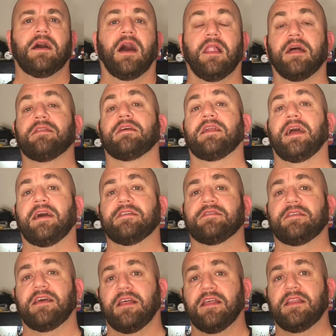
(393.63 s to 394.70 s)
I like that it has
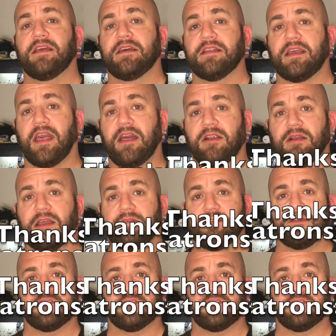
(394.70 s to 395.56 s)
the LED indicator to give you